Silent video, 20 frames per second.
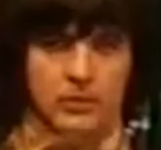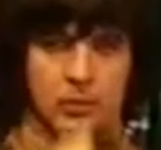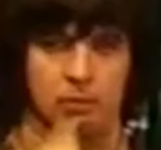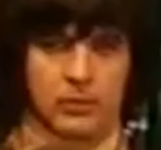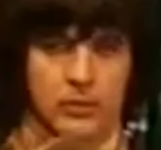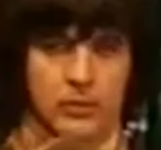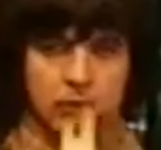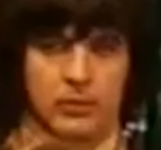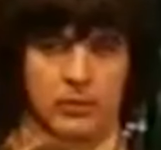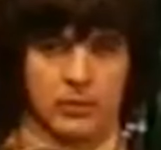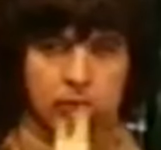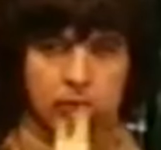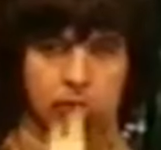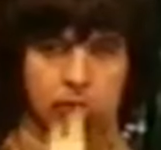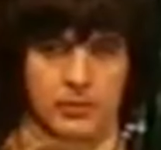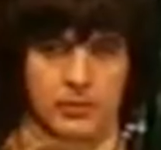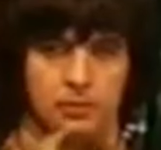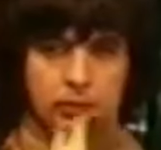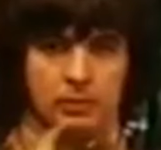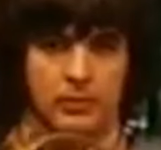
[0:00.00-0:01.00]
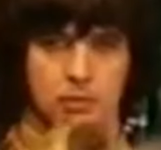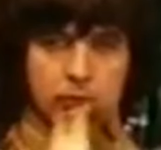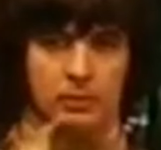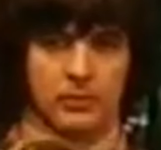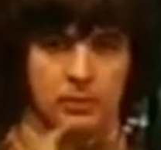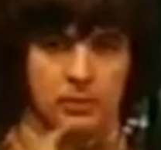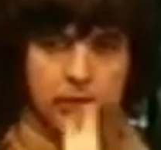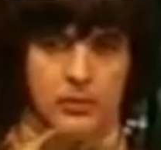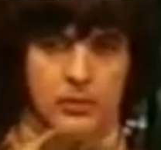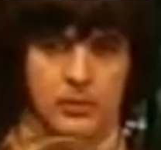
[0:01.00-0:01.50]
so
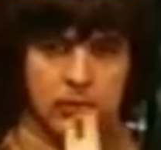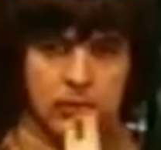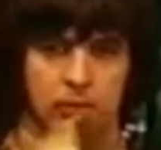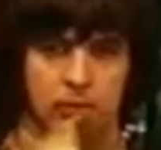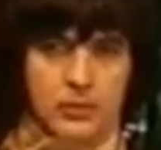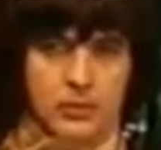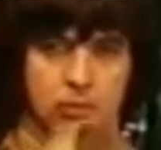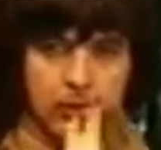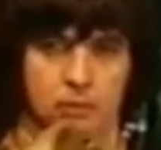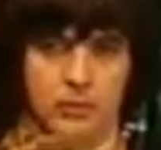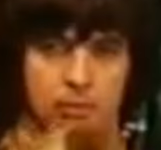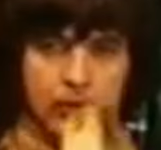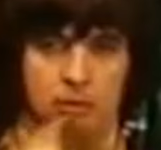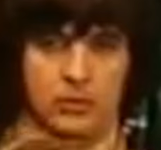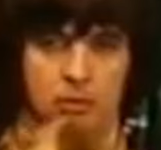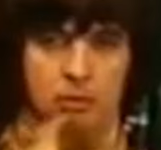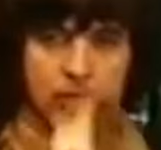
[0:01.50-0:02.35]
outrageous clothing they